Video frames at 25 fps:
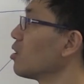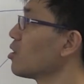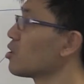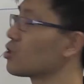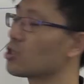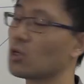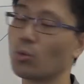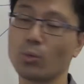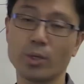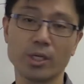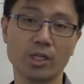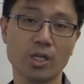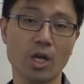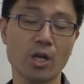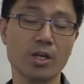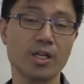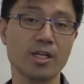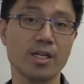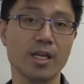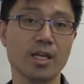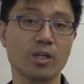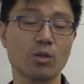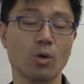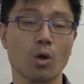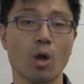So we're going to
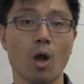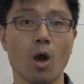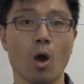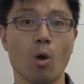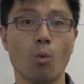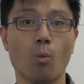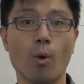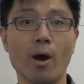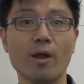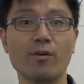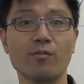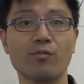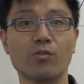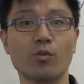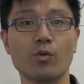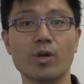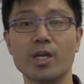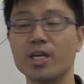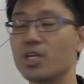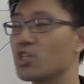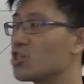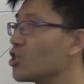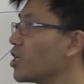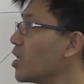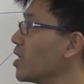need one for
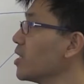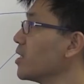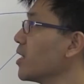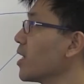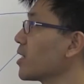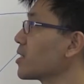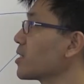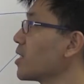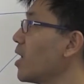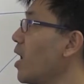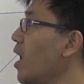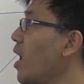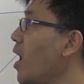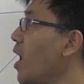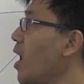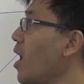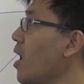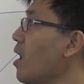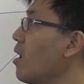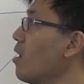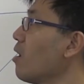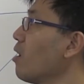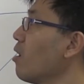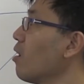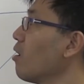each index
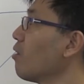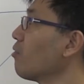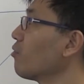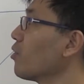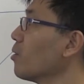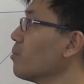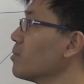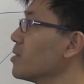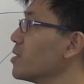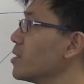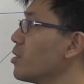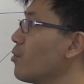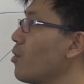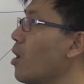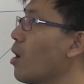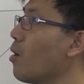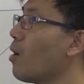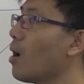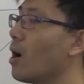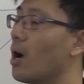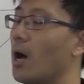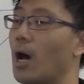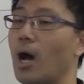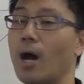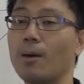I from 0
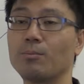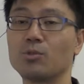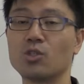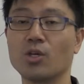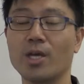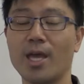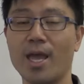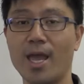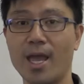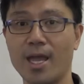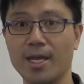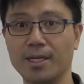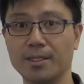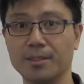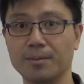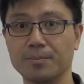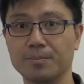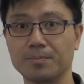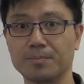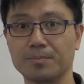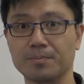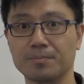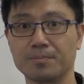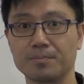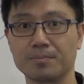up to n.
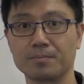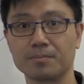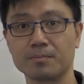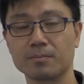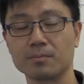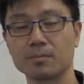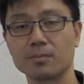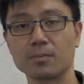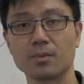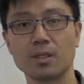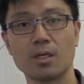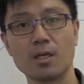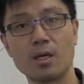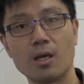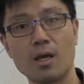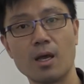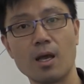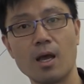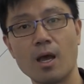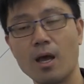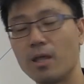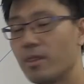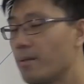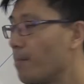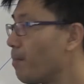
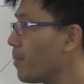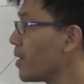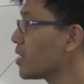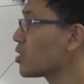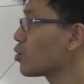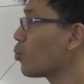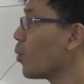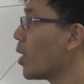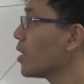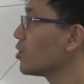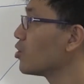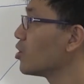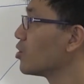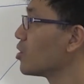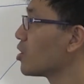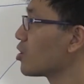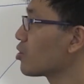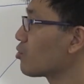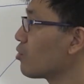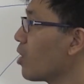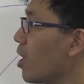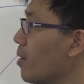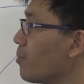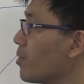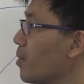And the best way to
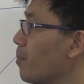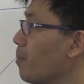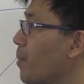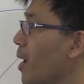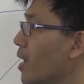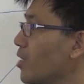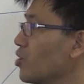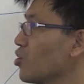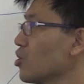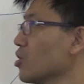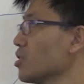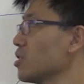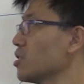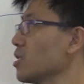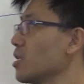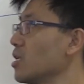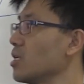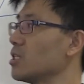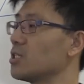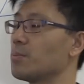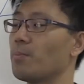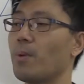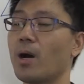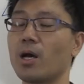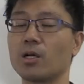describe the patches
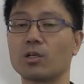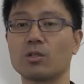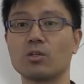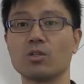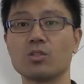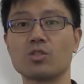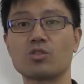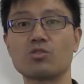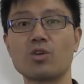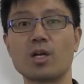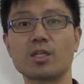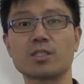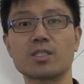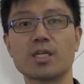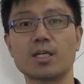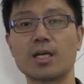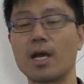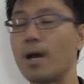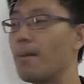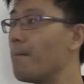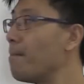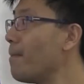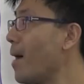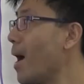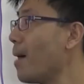is by constructing
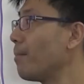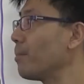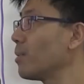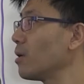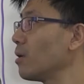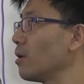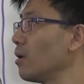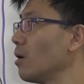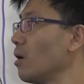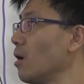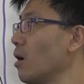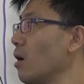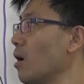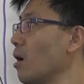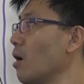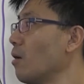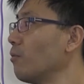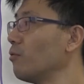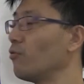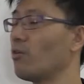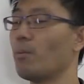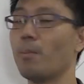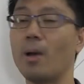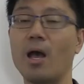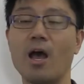a map
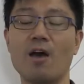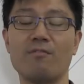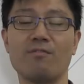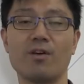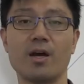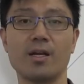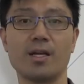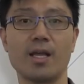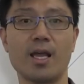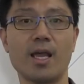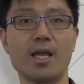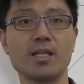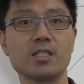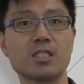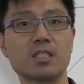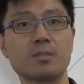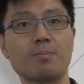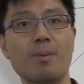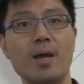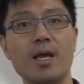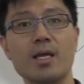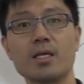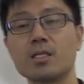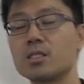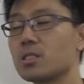from affine n
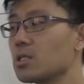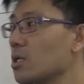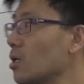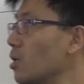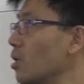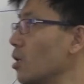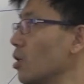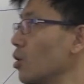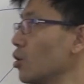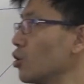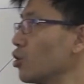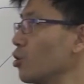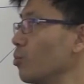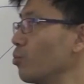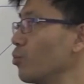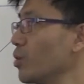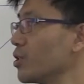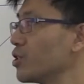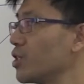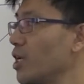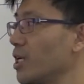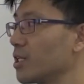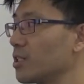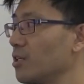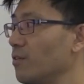space to
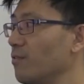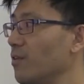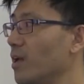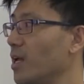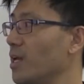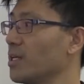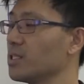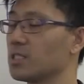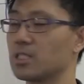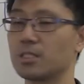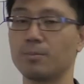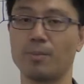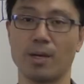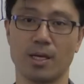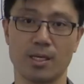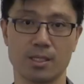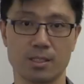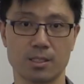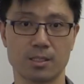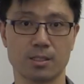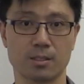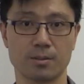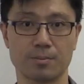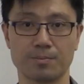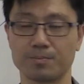projective n
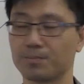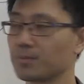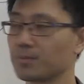space.